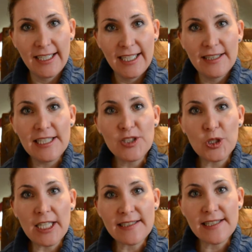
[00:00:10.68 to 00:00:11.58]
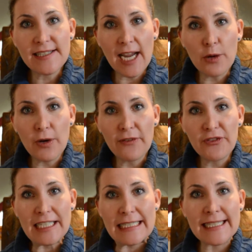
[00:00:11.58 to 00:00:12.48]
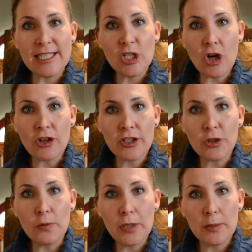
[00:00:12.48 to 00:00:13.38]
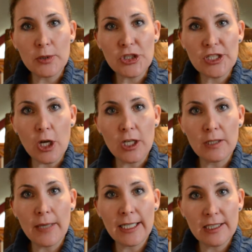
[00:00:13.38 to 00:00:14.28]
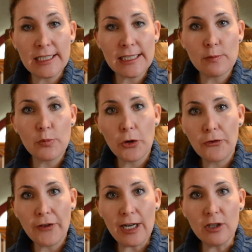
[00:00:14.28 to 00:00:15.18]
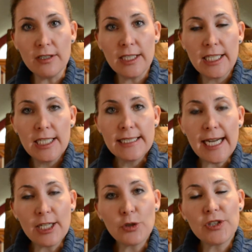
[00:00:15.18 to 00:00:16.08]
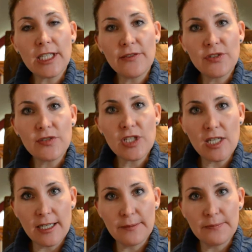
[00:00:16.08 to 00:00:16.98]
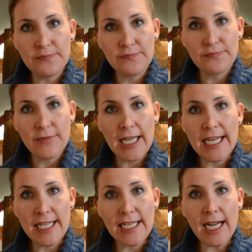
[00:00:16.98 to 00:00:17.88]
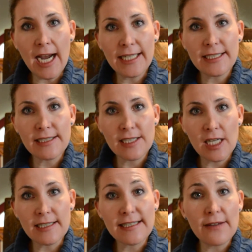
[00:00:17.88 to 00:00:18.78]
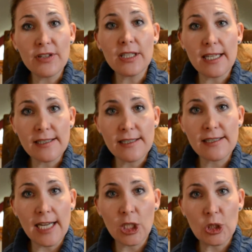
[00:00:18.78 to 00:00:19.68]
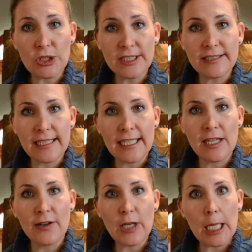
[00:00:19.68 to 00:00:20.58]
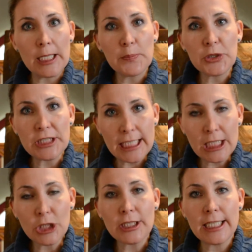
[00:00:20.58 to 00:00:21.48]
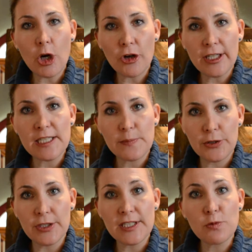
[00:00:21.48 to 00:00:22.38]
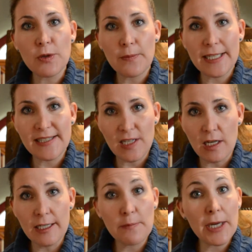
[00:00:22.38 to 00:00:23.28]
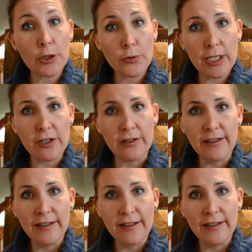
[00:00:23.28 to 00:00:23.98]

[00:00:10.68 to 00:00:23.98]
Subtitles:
These are lessons I reference in an article published on my LinkedIn profile titled The Gift of Time. In it, I discuss 7 lessons I learned in a particularly hard experience with my son and my career.